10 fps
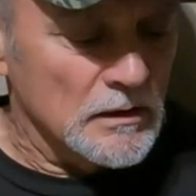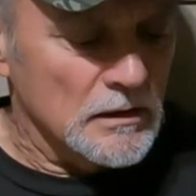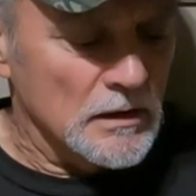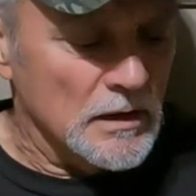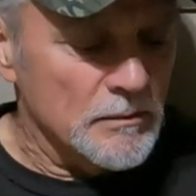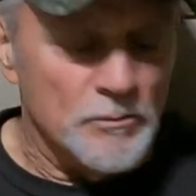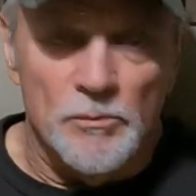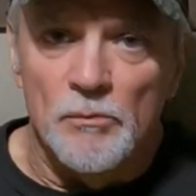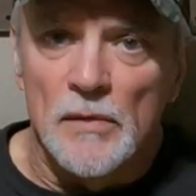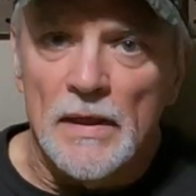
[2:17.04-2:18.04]
I'm
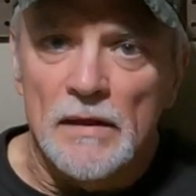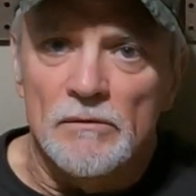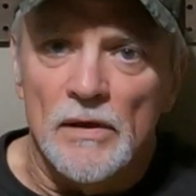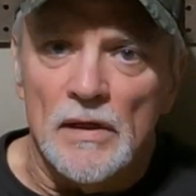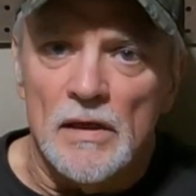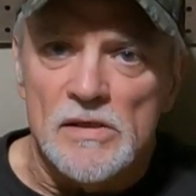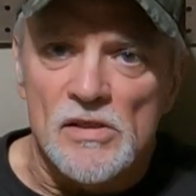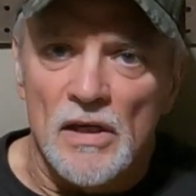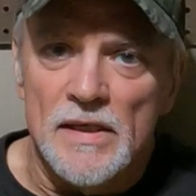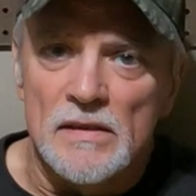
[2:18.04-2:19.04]
kind of
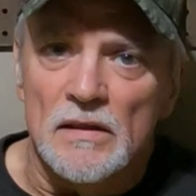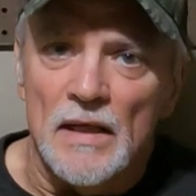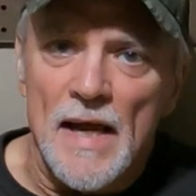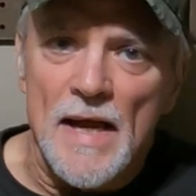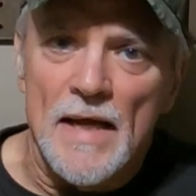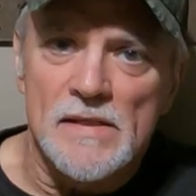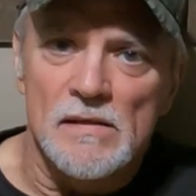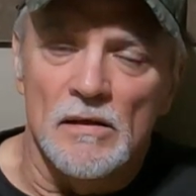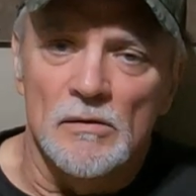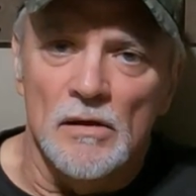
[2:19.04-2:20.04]
slate and glass
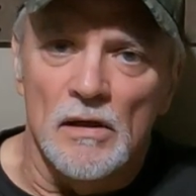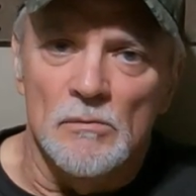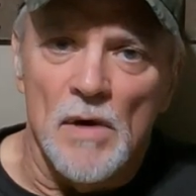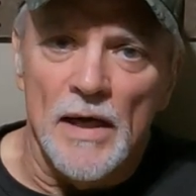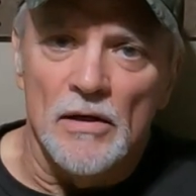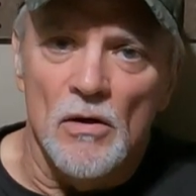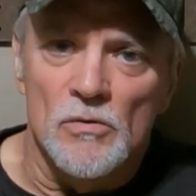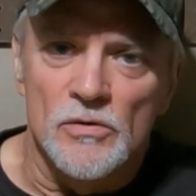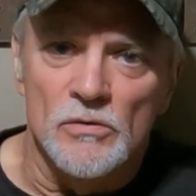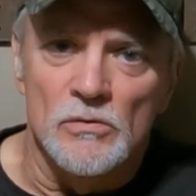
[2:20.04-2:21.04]
are my
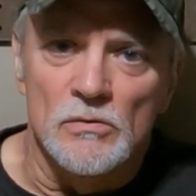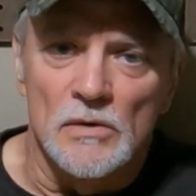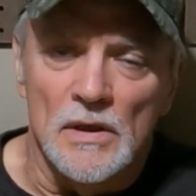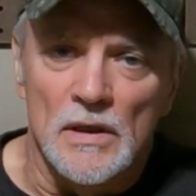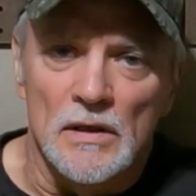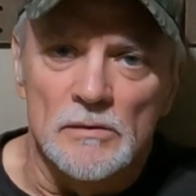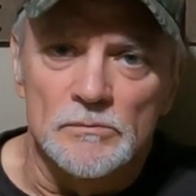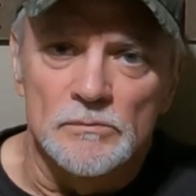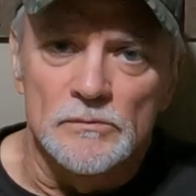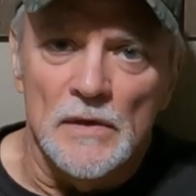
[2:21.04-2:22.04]
go-to
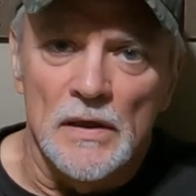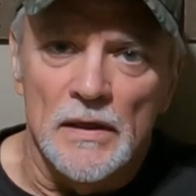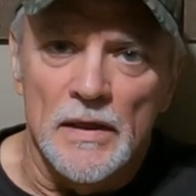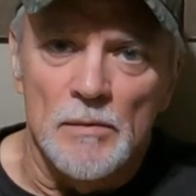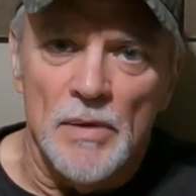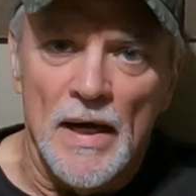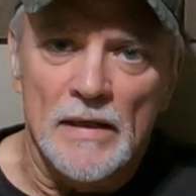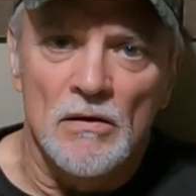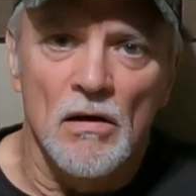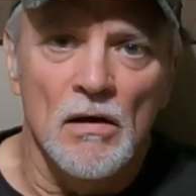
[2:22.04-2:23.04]
in a
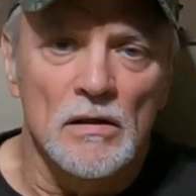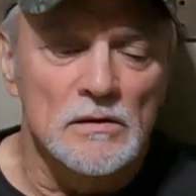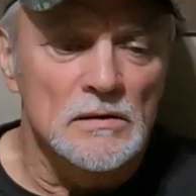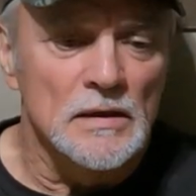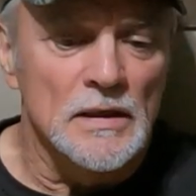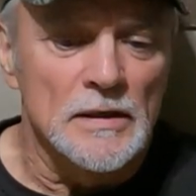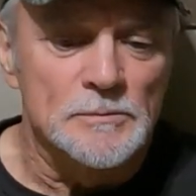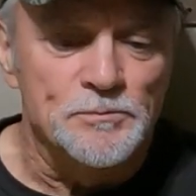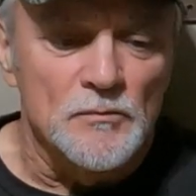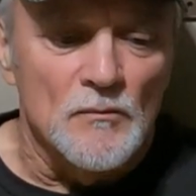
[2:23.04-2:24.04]
pot call.
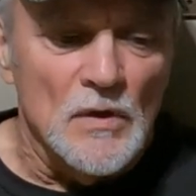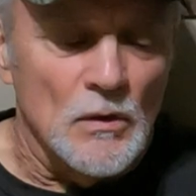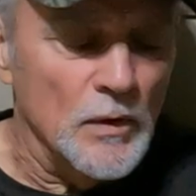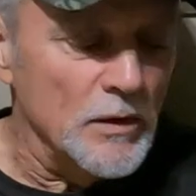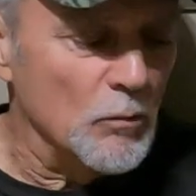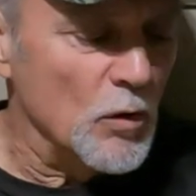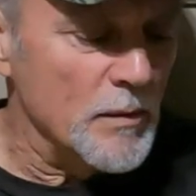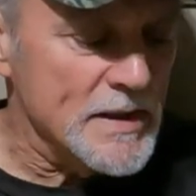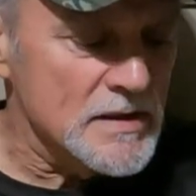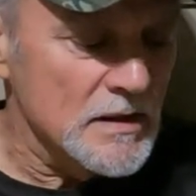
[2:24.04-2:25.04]
Quaker Boy
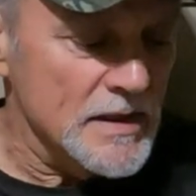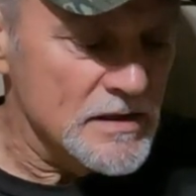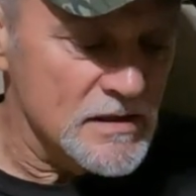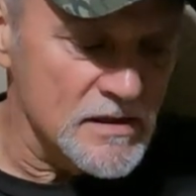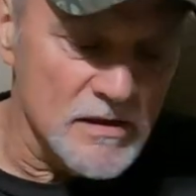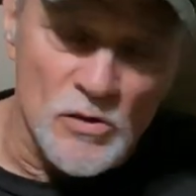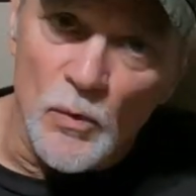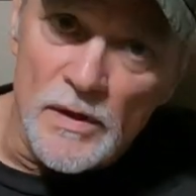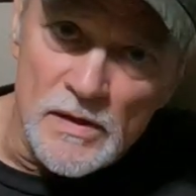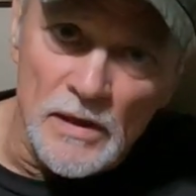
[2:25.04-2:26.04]
makes it nice. This is a
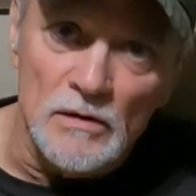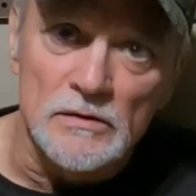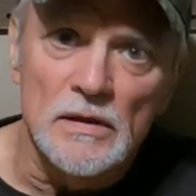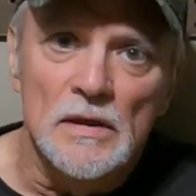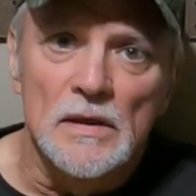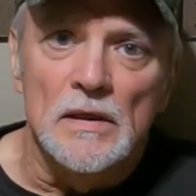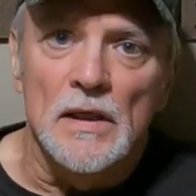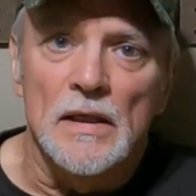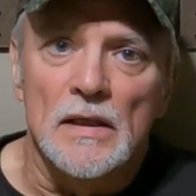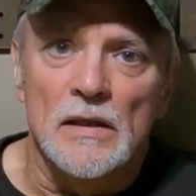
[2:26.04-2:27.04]
twin tilt.
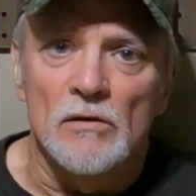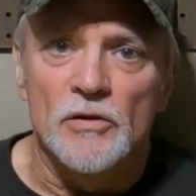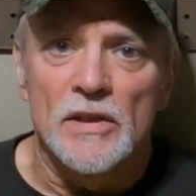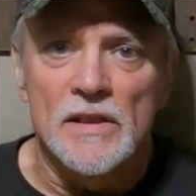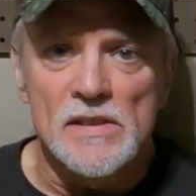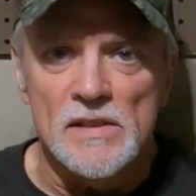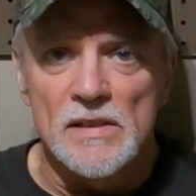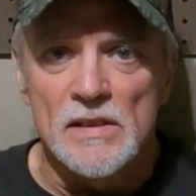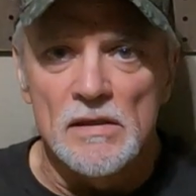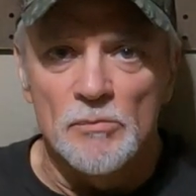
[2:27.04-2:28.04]
I don't know if you can
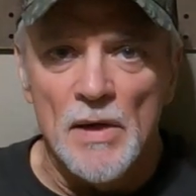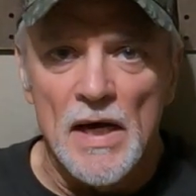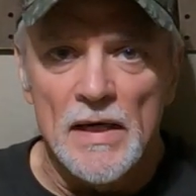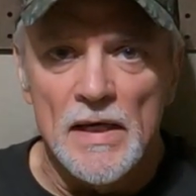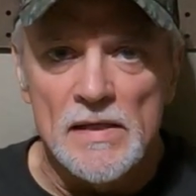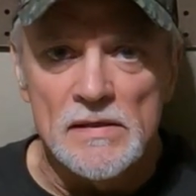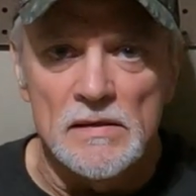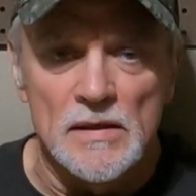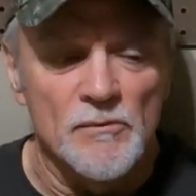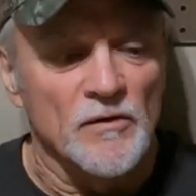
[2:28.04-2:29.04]
see it. The pot has a
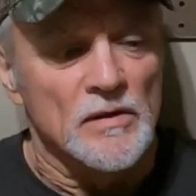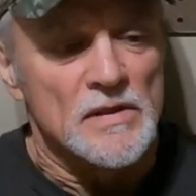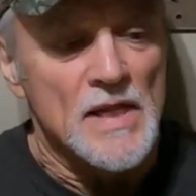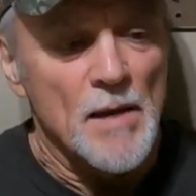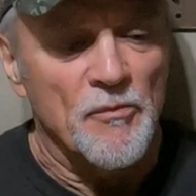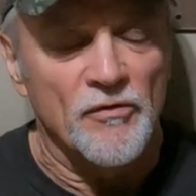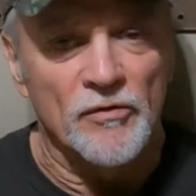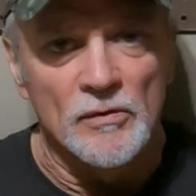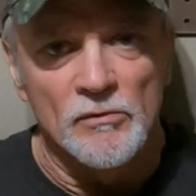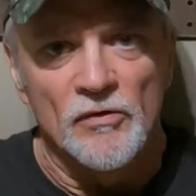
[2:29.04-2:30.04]
different depth
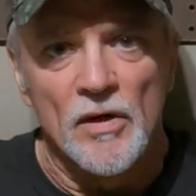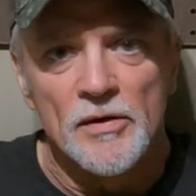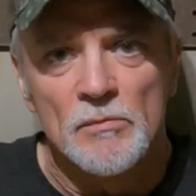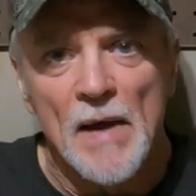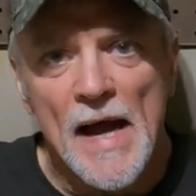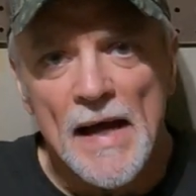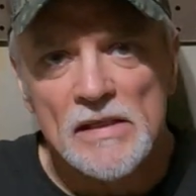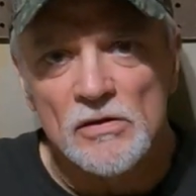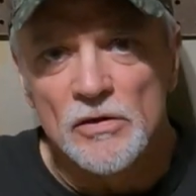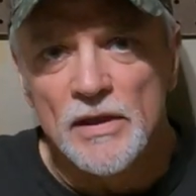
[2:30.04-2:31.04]
from front to back,
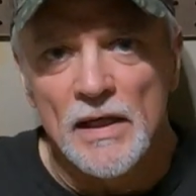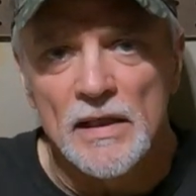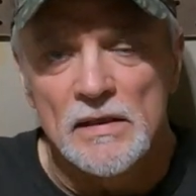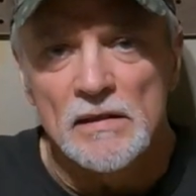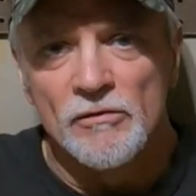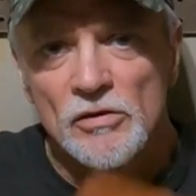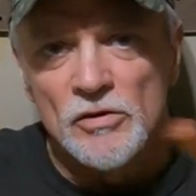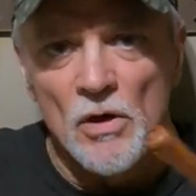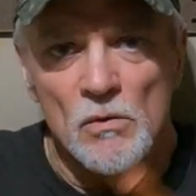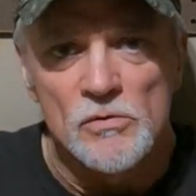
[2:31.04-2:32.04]
so you kind of get different
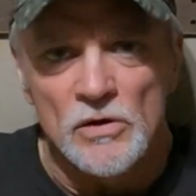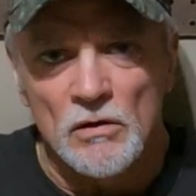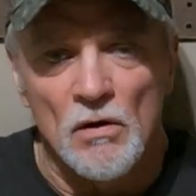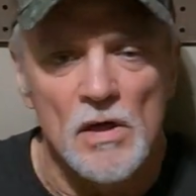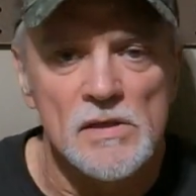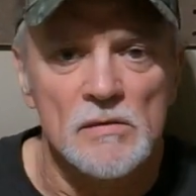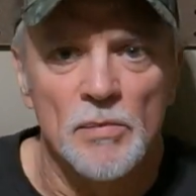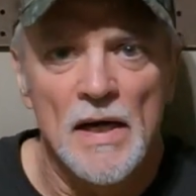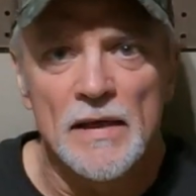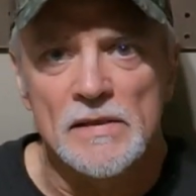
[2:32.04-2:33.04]
tones across the
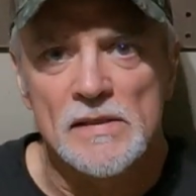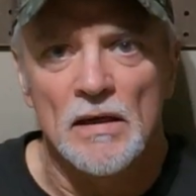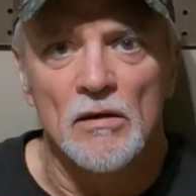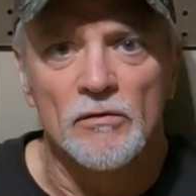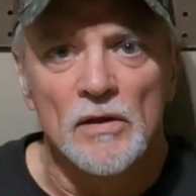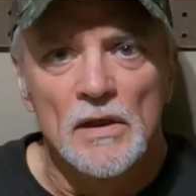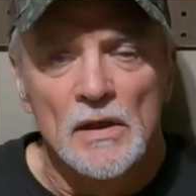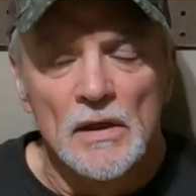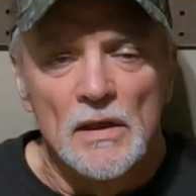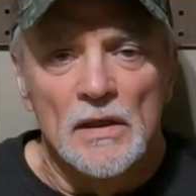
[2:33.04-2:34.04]
pot itself.
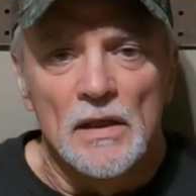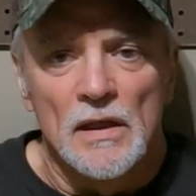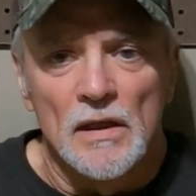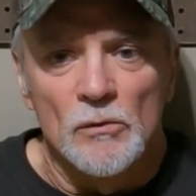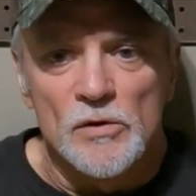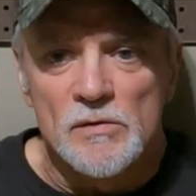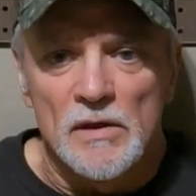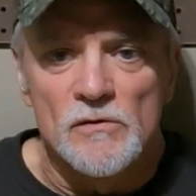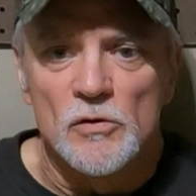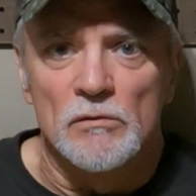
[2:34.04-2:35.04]
Which
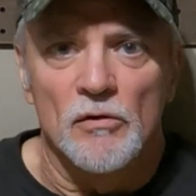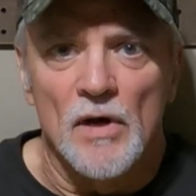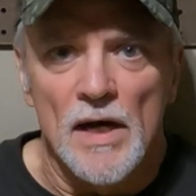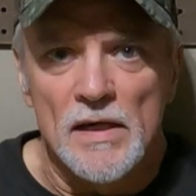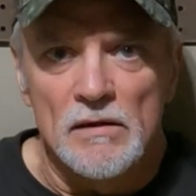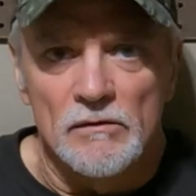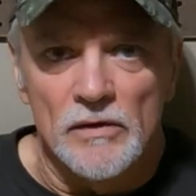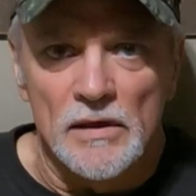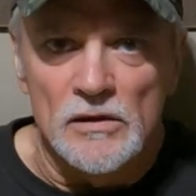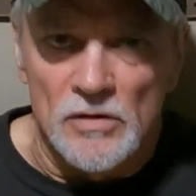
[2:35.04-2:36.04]
gives you a variety of,
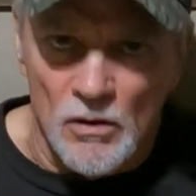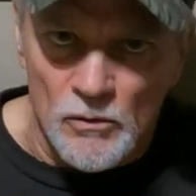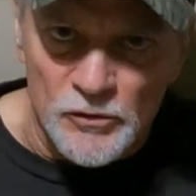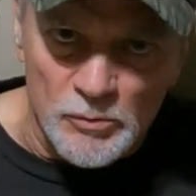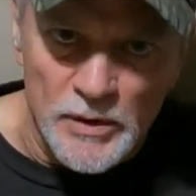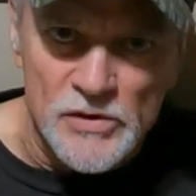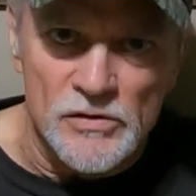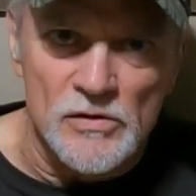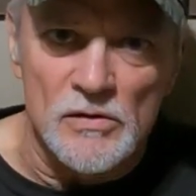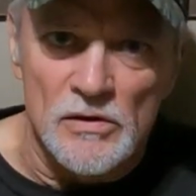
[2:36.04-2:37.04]
again, tones or
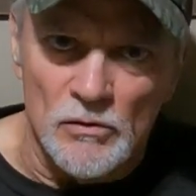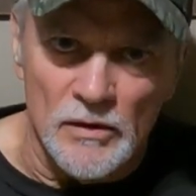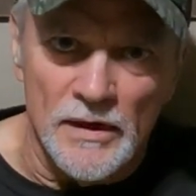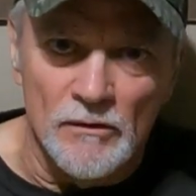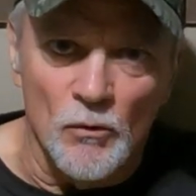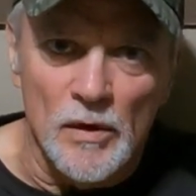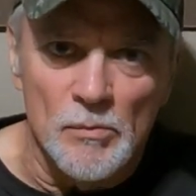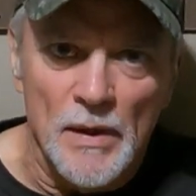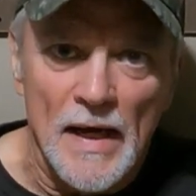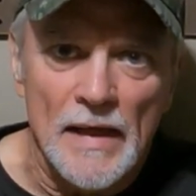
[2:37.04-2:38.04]
pitches, and you only have one
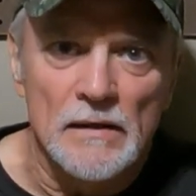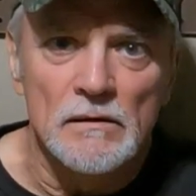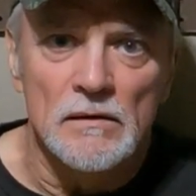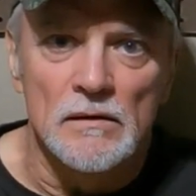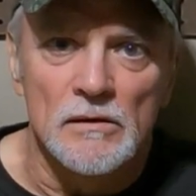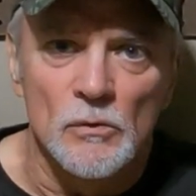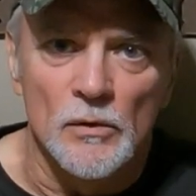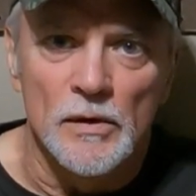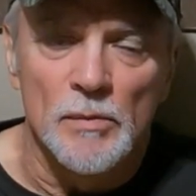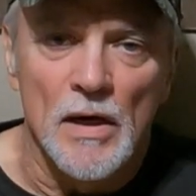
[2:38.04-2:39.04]
pot to
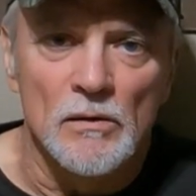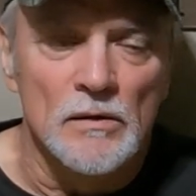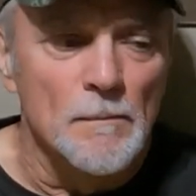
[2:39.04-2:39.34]
worry about.